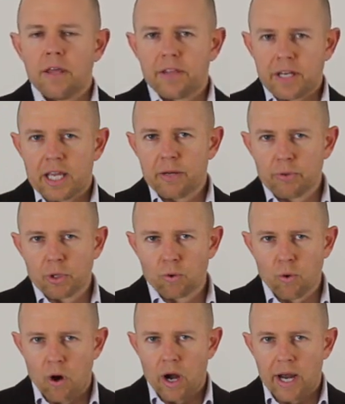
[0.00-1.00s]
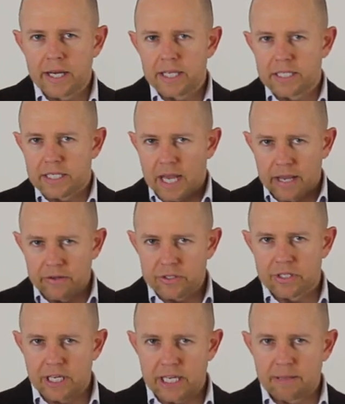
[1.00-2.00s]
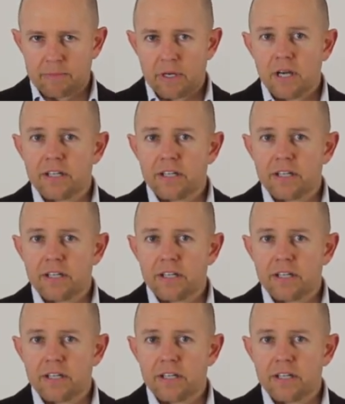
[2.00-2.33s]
that he required his sales team